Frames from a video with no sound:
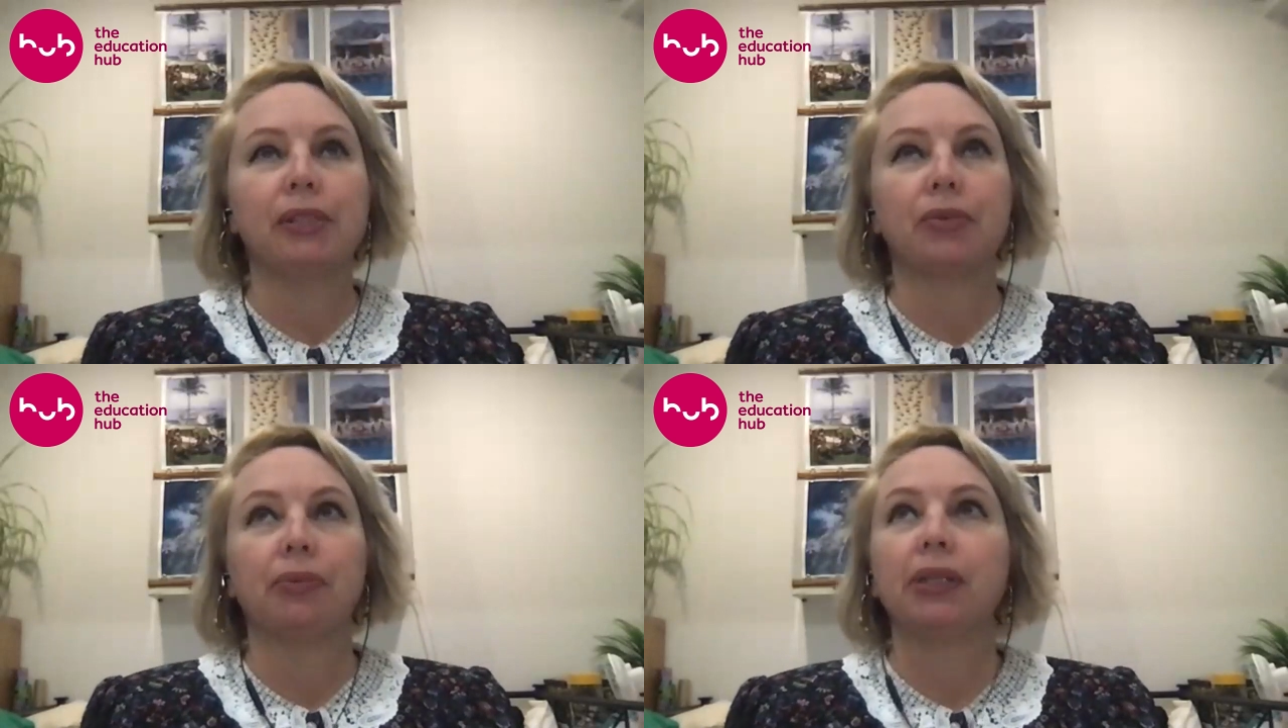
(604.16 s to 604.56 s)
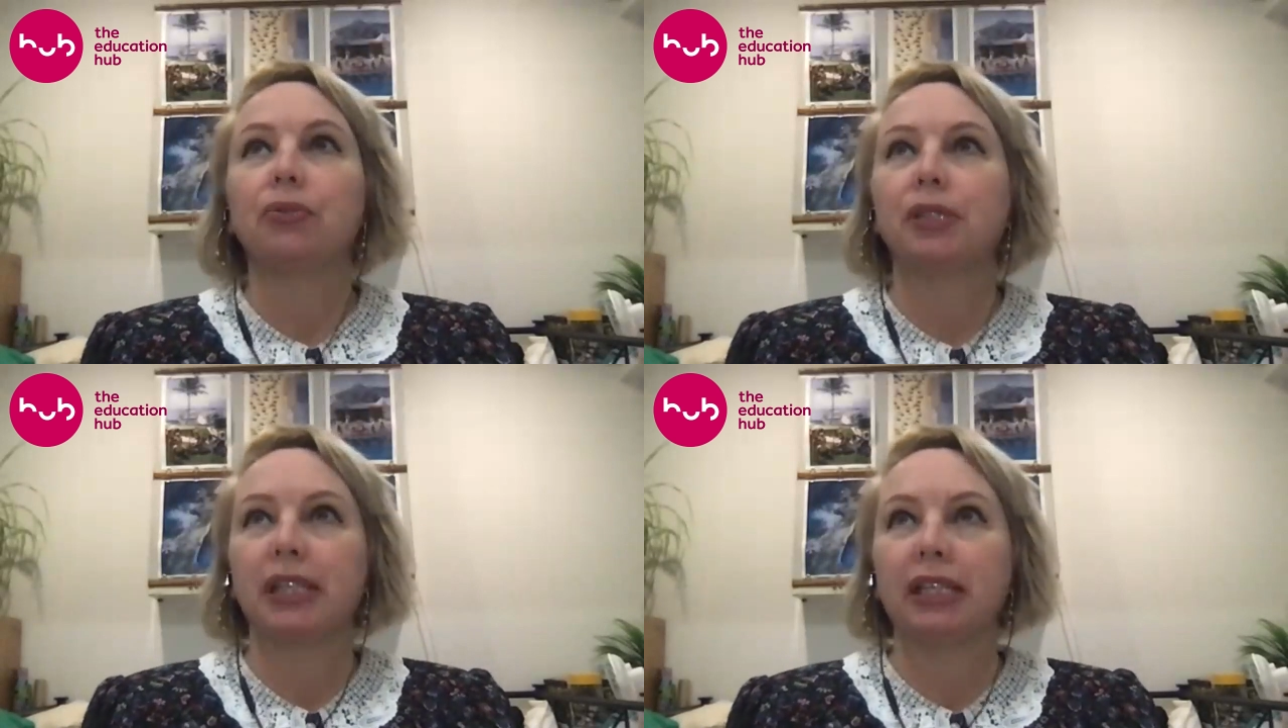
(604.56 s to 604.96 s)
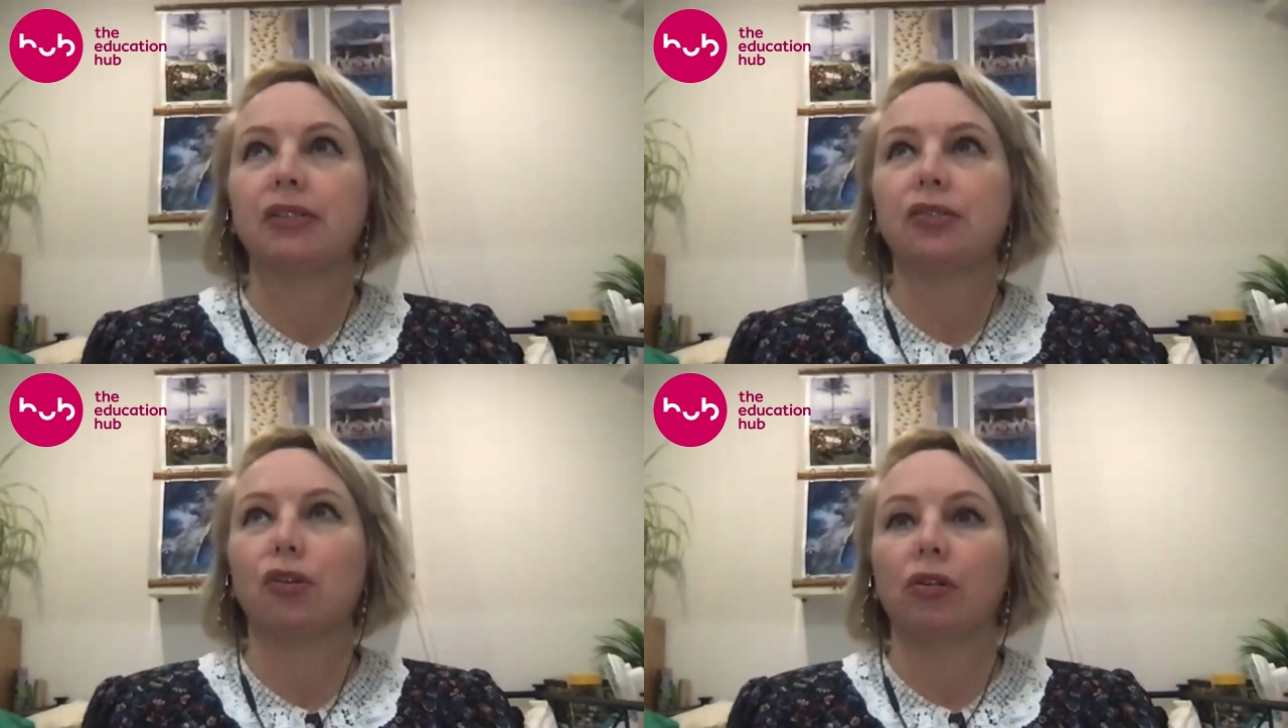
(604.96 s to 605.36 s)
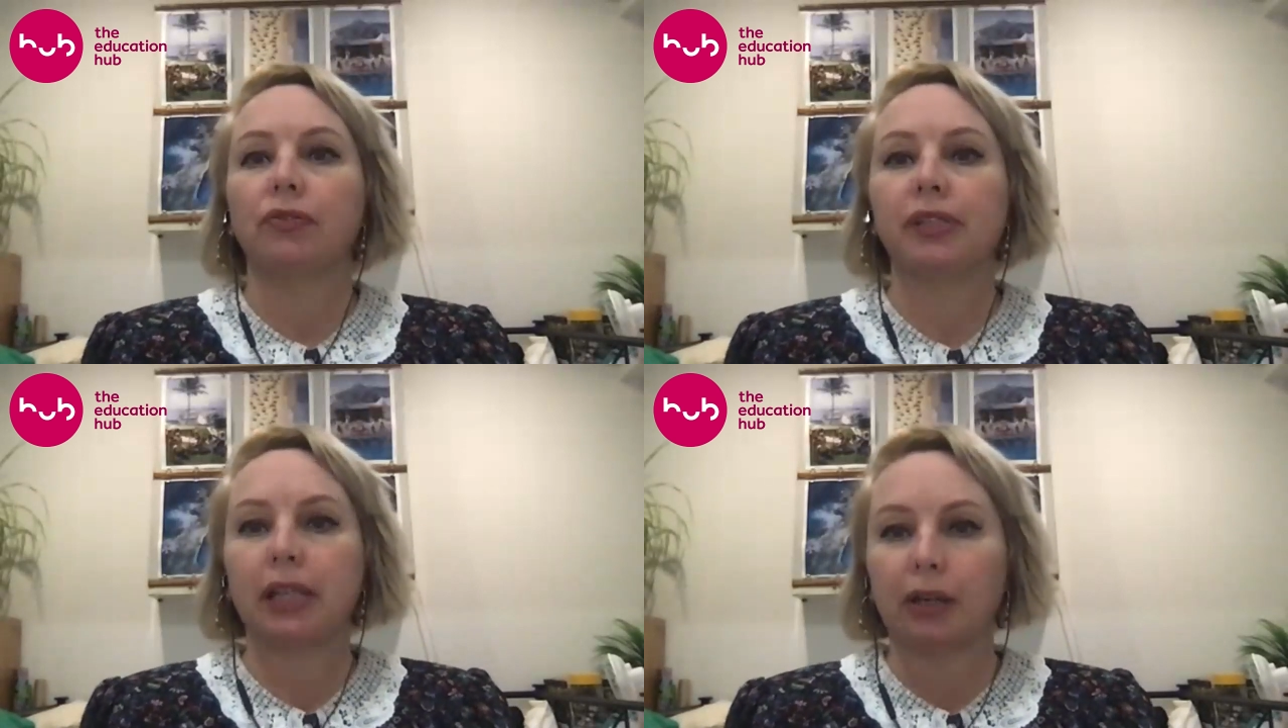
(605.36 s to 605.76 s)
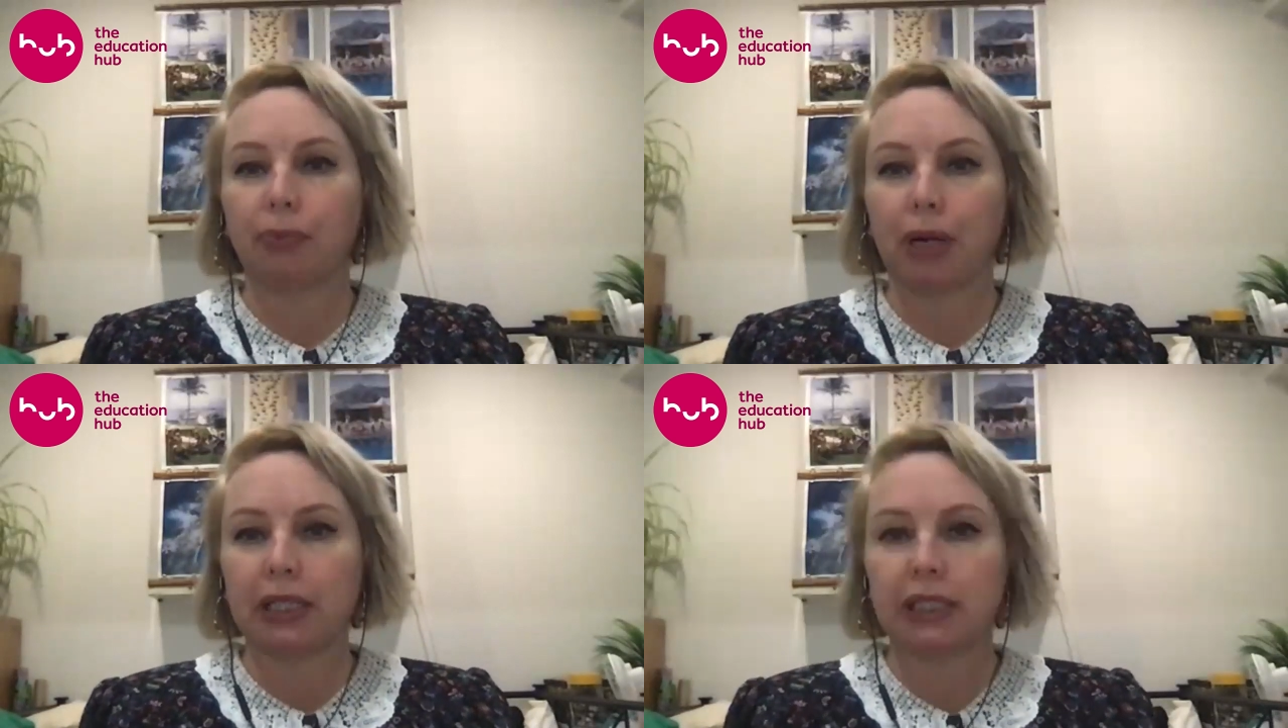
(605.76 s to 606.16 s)
real sense of
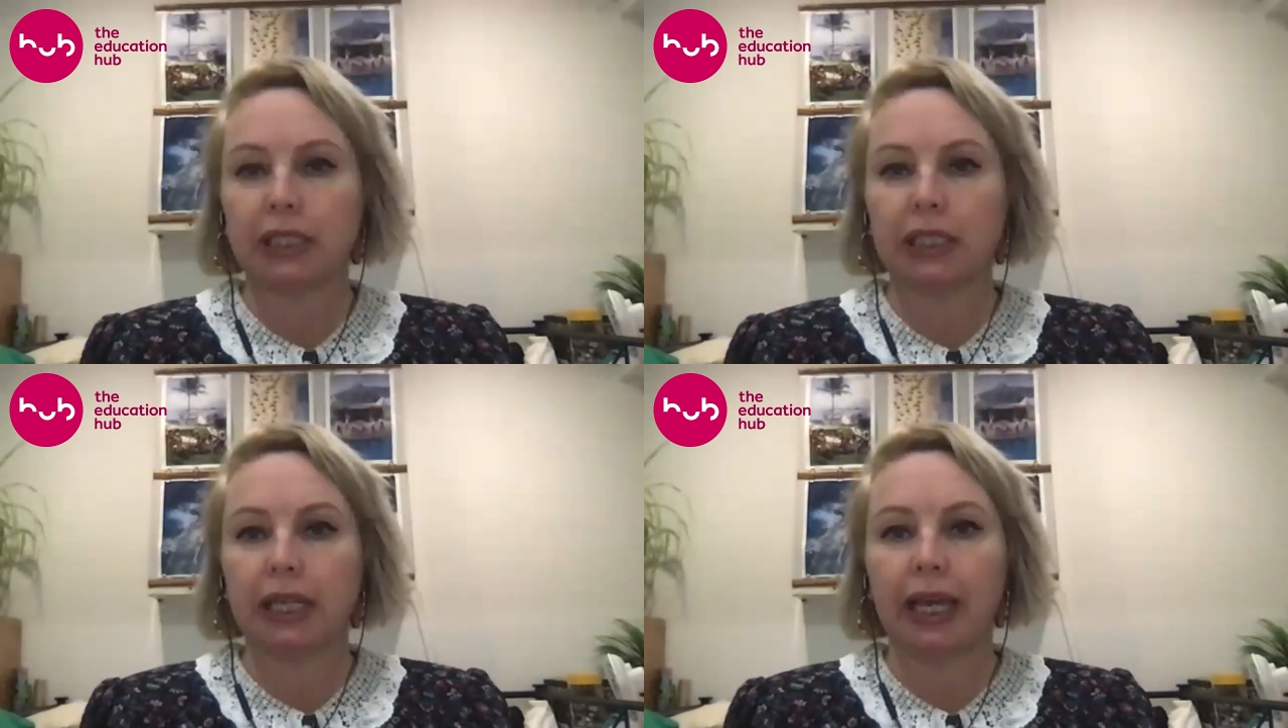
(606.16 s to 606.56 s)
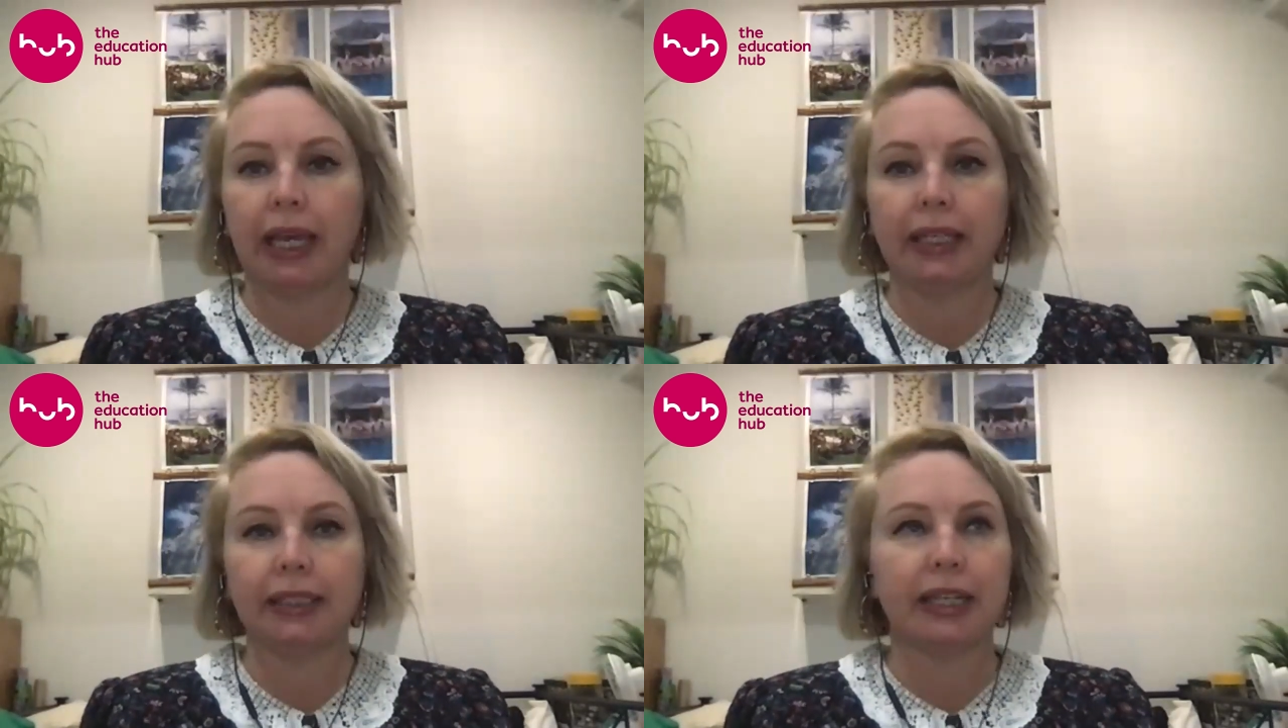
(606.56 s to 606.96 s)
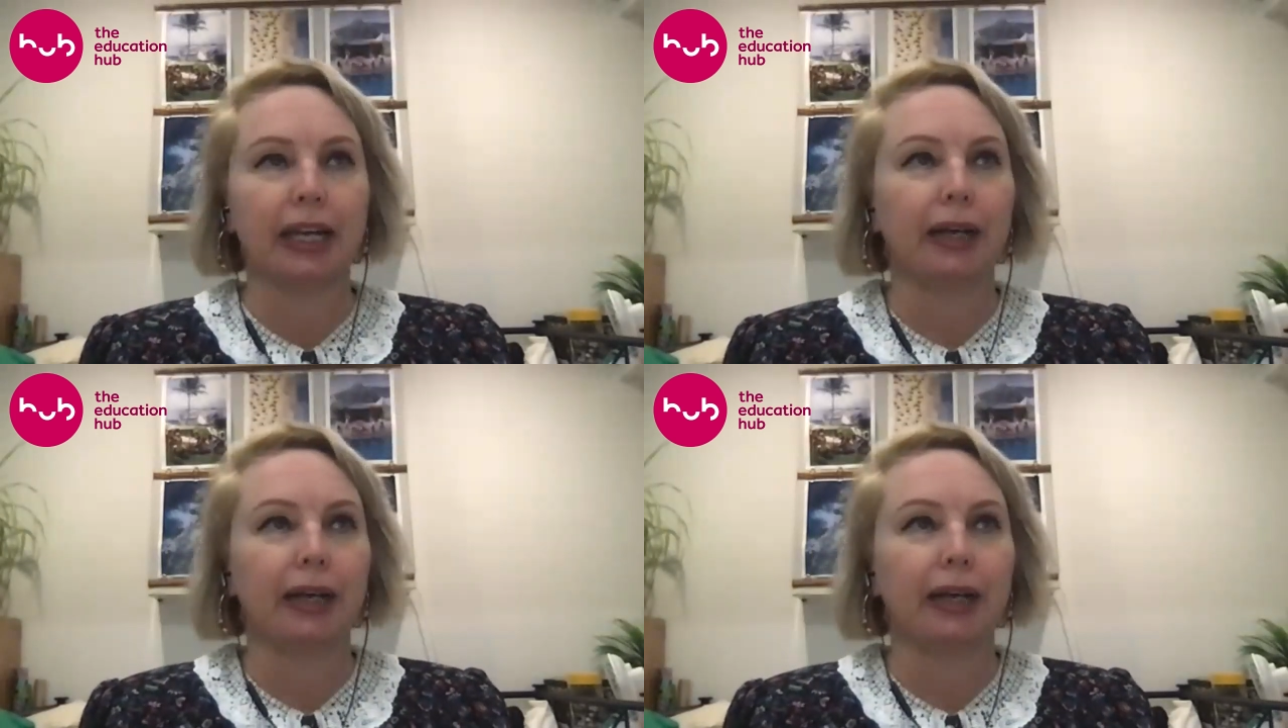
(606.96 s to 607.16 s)
celebration and,